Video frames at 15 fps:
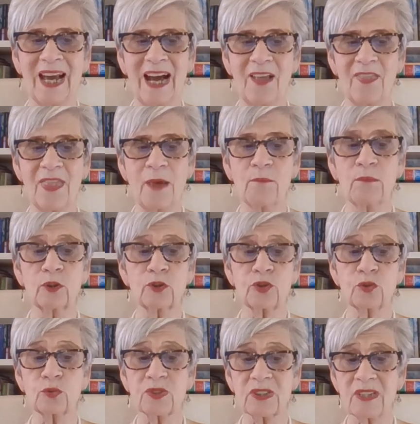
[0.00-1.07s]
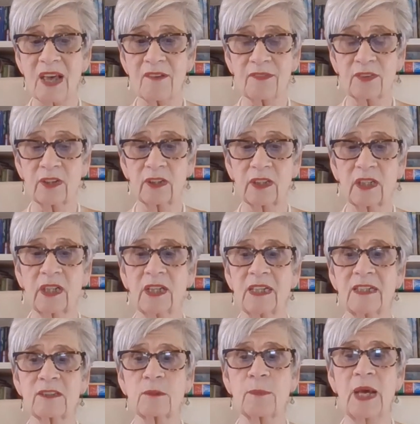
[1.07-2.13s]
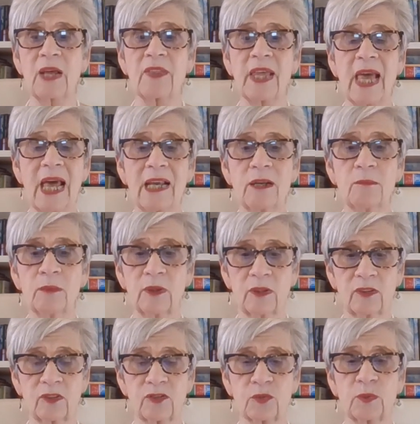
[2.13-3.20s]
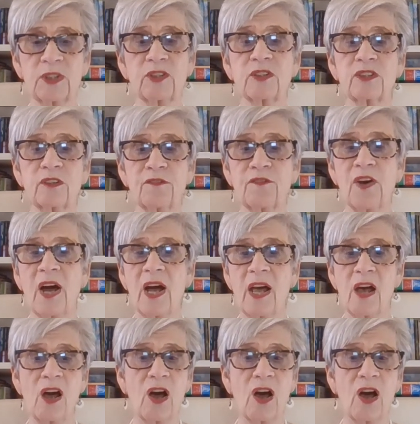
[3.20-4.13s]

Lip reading: And then module 7 is about the elements, which is the fire,